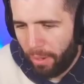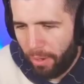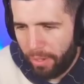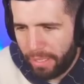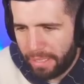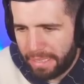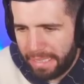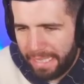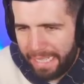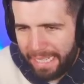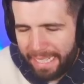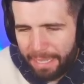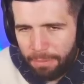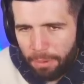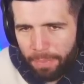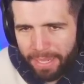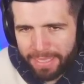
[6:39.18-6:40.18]
Honestly,
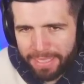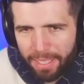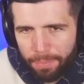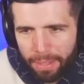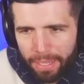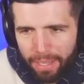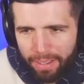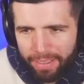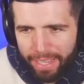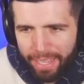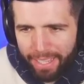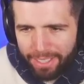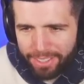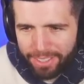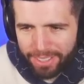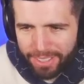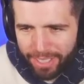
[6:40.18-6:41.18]
no more messing about.
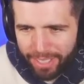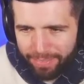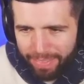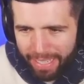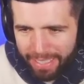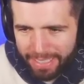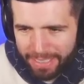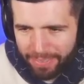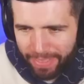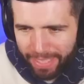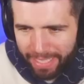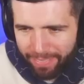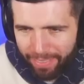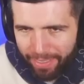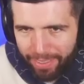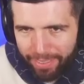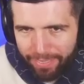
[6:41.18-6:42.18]
Let's just go back to sweaty
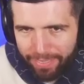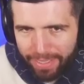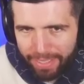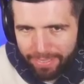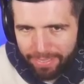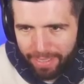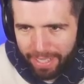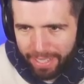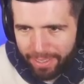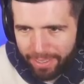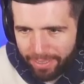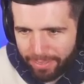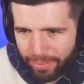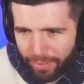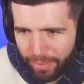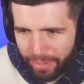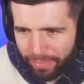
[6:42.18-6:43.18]
mode for the final
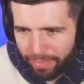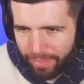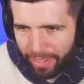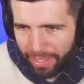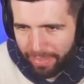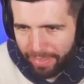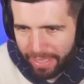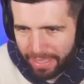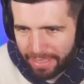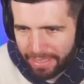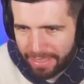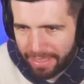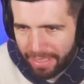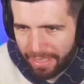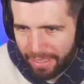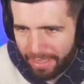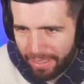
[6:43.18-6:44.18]
forty, thirty minutes.